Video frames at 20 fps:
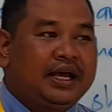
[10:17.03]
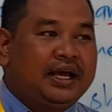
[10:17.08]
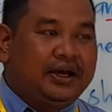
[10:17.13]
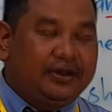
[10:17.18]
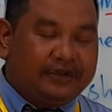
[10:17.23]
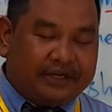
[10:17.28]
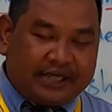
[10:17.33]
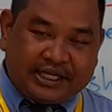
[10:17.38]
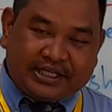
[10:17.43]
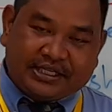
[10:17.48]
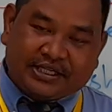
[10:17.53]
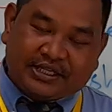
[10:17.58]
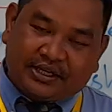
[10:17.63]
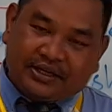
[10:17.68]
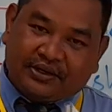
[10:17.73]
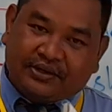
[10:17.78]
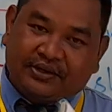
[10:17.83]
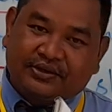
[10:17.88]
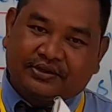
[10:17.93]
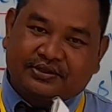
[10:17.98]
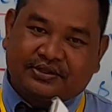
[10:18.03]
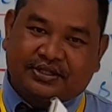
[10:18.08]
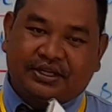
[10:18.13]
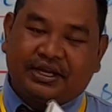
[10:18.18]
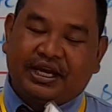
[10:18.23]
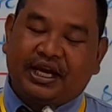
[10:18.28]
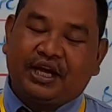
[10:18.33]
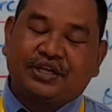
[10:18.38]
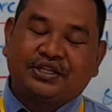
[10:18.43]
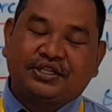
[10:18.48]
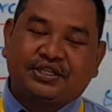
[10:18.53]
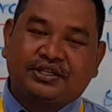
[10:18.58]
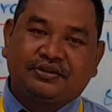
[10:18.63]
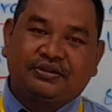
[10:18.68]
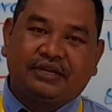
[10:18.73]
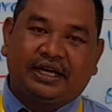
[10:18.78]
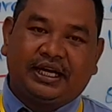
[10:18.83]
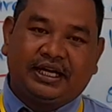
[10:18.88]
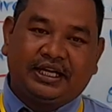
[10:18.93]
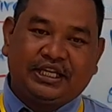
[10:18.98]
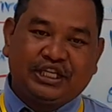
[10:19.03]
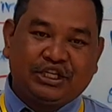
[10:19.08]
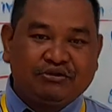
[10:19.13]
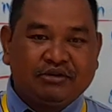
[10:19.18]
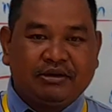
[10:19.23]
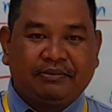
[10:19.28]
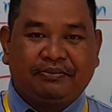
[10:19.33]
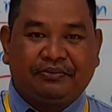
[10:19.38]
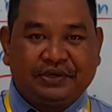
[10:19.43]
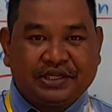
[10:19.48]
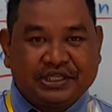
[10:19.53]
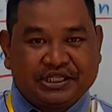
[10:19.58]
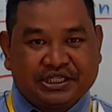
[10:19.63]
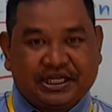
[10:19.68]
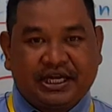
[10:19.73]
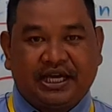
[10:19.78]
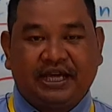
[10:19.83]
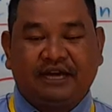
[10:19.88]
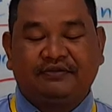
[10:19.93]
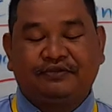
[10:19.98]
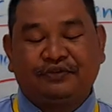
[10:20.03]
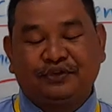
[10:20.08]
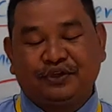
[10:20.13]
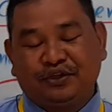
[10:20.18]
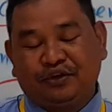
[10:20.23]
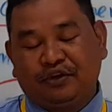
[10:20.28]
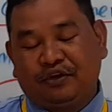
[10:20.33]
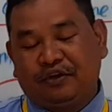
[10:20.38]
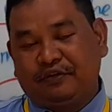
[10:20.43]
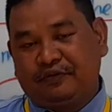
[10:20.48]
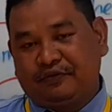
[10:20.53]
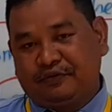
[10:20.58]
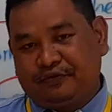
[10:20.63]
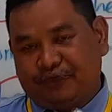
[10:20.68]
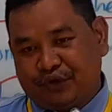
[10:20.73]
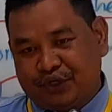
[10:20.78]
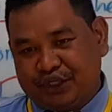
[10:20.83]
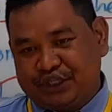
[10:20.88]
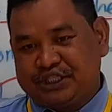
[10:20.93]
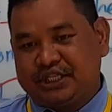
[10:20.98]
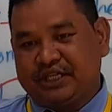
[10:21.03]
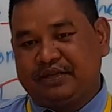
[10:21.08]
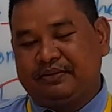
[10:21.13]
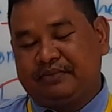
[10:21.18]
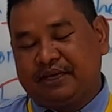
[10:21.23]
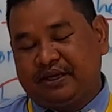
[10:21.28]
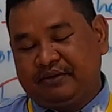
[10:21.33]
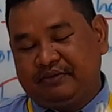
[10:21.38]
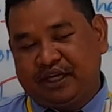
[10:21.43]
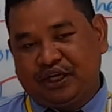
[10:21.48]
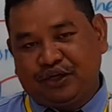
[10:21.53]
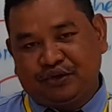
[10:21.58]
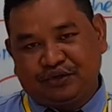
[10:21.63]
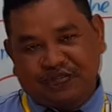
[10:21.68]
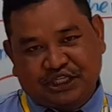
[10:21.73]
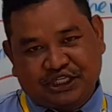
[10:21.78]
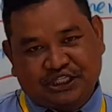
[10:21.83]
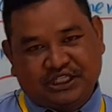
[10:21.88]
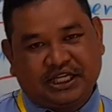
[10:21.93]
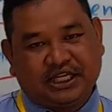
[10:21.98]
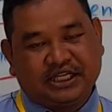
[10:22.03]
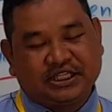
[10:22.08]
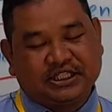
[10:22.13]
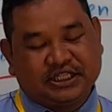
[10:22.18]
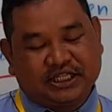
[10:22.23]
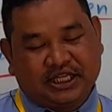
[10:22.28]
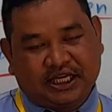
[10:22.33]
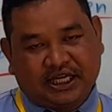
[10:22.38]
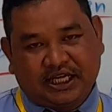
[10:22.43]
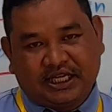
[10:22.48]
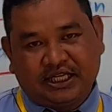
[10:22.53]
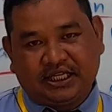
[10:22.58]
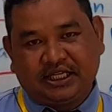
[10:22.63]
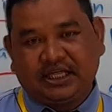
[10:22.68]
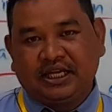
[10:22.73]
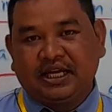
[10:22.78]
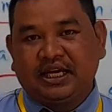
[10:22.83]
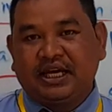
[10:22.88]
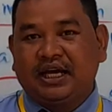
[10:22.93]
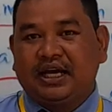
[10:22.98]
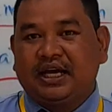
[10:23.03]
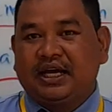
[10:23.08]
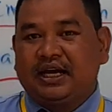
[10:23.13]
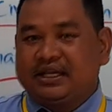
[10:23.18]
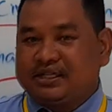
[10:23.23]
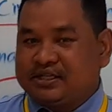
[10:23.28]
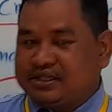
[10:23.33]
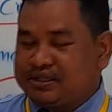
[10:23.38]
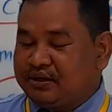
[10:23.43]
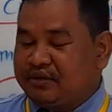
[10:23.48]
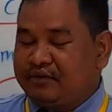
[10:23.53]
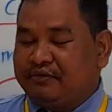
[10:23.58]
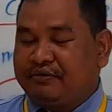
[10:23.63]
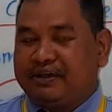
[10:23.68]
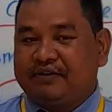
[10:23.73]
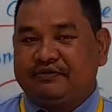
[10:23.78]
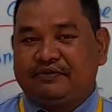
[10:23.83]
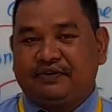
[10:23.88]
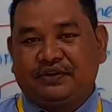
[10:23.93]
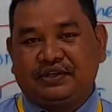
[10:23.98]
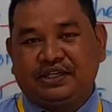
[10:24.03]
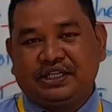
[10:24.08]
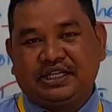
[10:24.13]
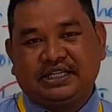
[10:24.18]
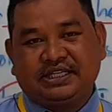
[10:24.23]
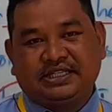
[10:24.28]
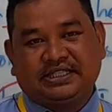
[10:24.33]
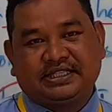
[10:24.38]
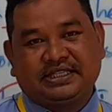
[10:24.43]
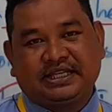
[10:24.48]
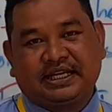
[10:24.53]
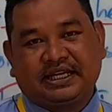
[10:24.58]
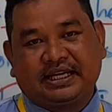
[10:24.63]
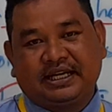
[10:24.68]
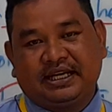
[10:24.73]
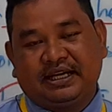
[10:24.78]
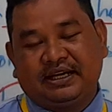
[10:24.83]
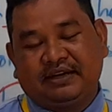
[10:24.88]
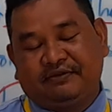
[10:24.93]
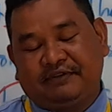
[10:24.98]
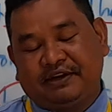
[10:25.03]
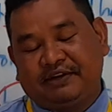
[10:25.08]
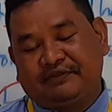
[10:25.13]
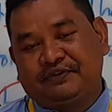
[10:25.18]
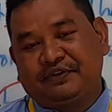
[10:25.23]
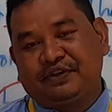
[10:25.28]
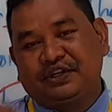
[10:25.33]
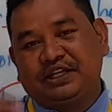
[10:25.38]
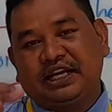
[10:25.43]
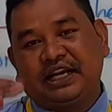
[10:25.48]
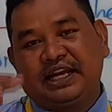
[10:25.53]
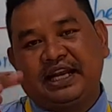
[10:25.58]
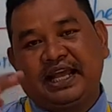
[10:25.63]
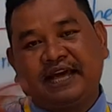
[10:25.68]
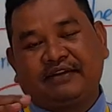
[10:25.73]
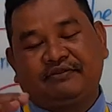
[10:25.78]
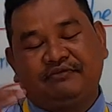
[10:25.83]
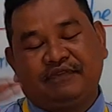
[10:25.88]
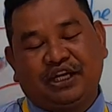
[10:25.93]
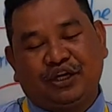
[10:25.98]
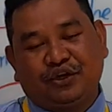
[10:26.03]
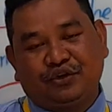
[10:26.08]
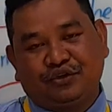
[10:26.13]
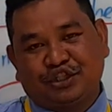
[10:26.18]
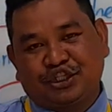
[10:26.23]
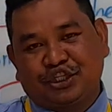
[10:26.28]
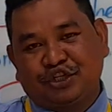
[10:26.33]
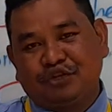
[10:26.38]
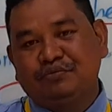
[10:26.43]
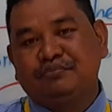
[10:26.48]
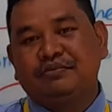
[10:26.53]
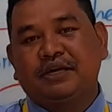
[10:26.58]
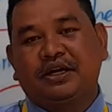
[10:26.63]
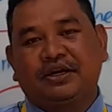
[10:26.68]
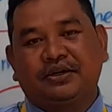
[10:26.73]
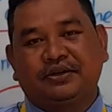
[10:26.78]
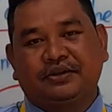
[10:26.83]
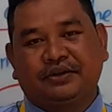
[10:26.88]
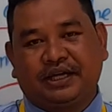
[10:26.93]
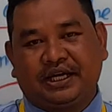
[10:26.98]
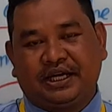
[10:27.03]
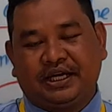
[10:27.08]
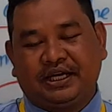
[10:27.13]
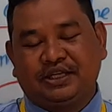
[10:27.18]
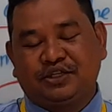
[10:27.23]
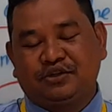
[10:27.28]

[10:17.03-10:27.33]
Okay, so today also I do appreciate for you watch my video teaching today. So wait for the next video tomorrow, okay?